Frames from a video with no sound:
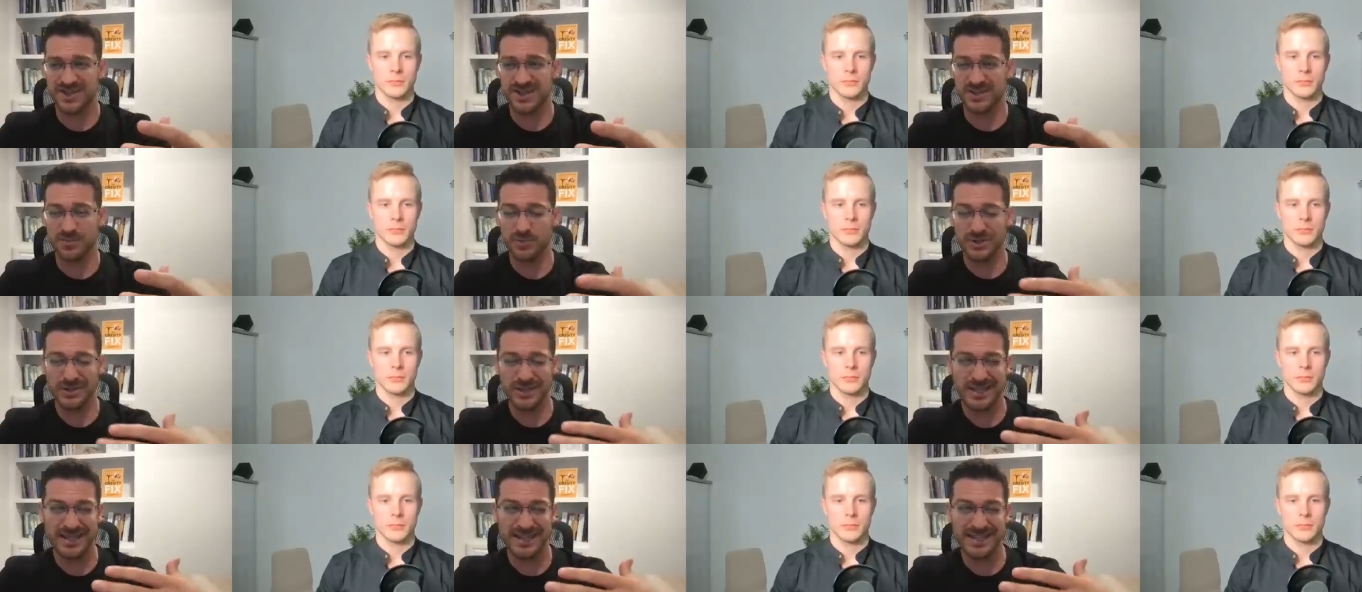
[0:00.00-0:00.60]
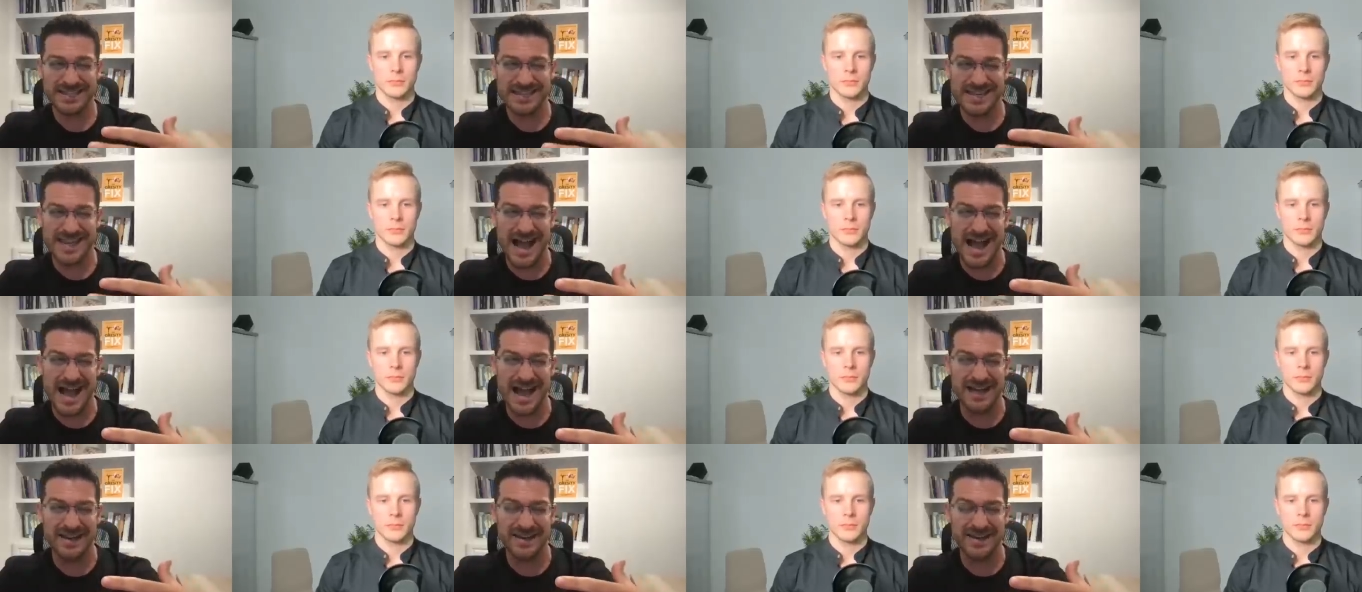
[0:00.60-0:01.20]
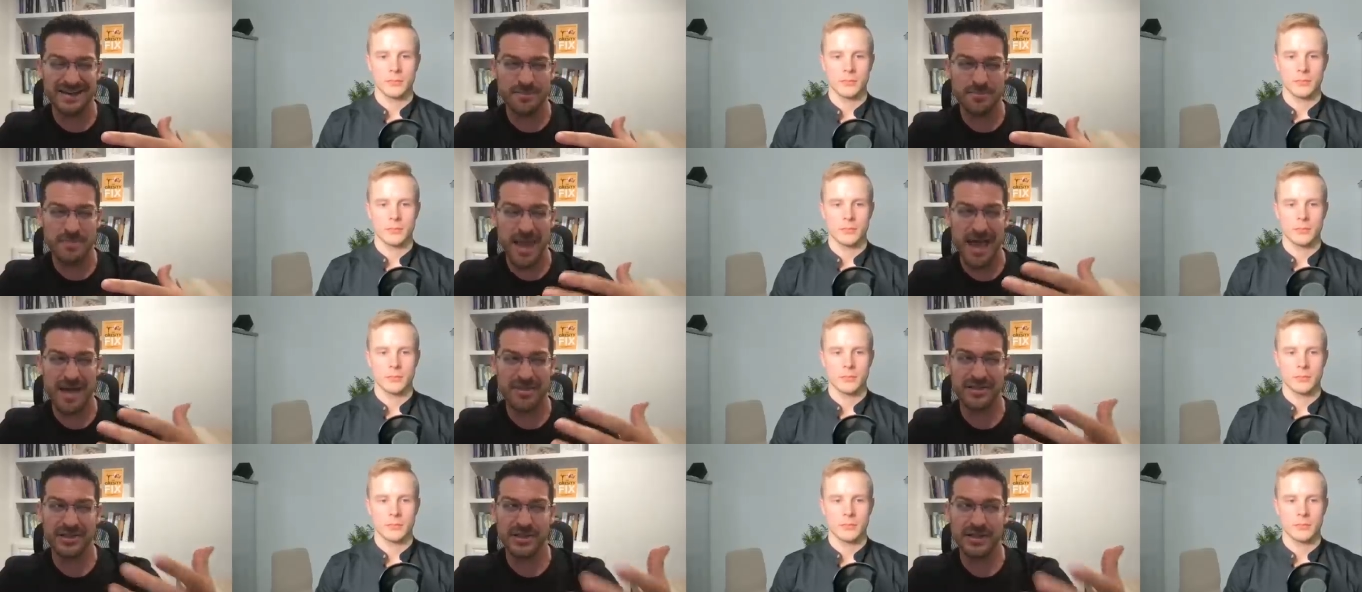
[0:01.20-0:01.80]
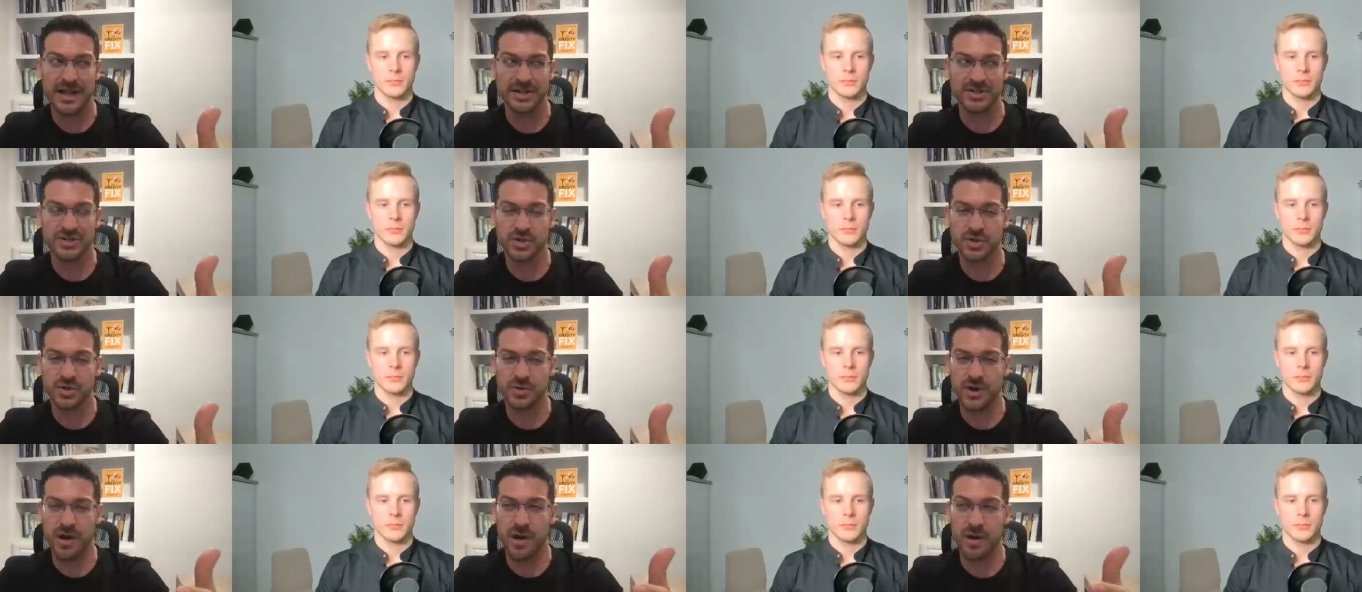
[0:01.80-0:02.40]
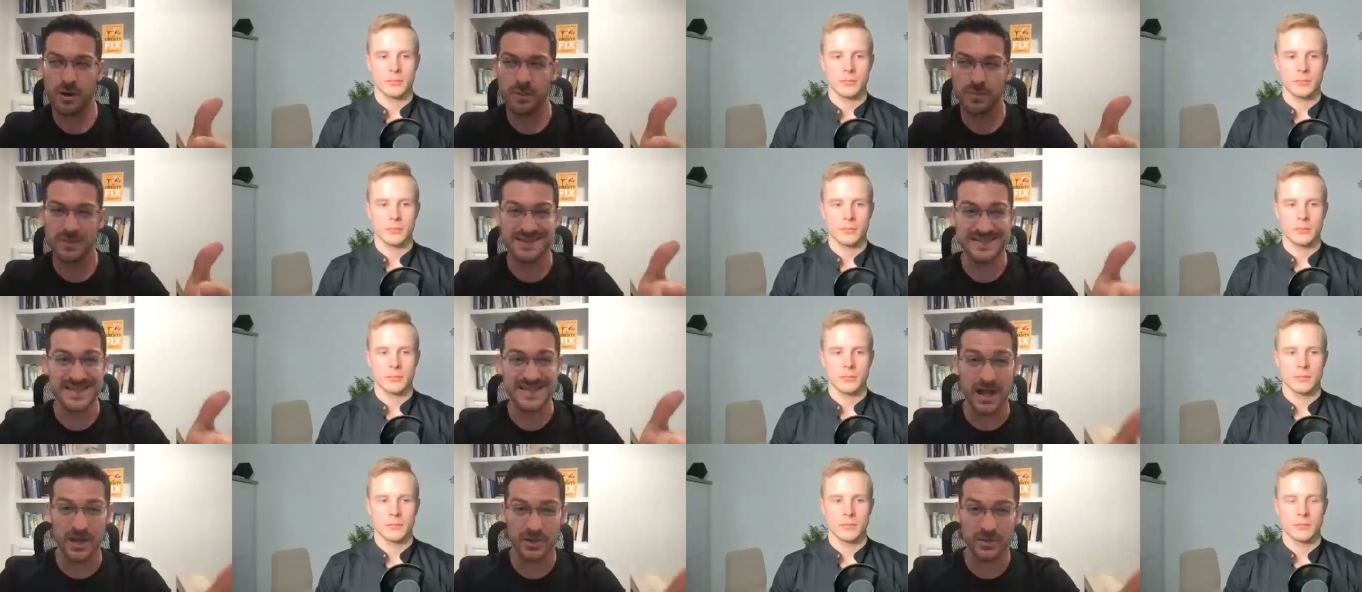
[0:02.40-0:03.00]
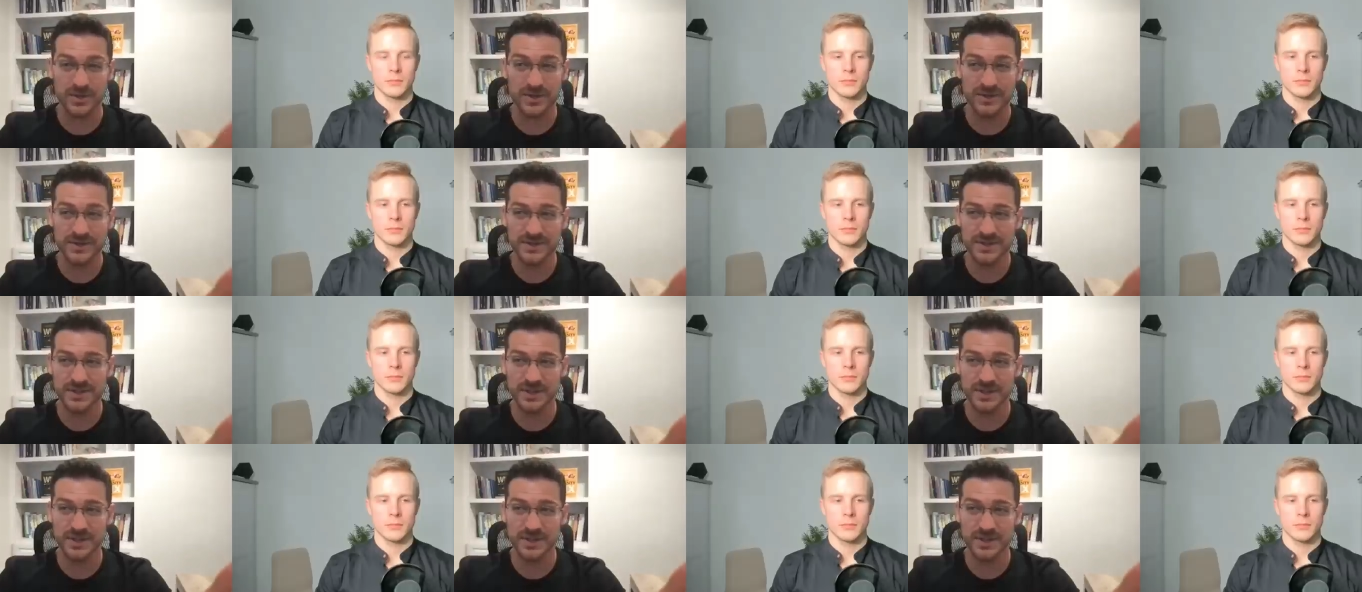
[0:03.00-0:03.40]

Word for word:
Speaker 1: And really, it's non pathological carb intolerance.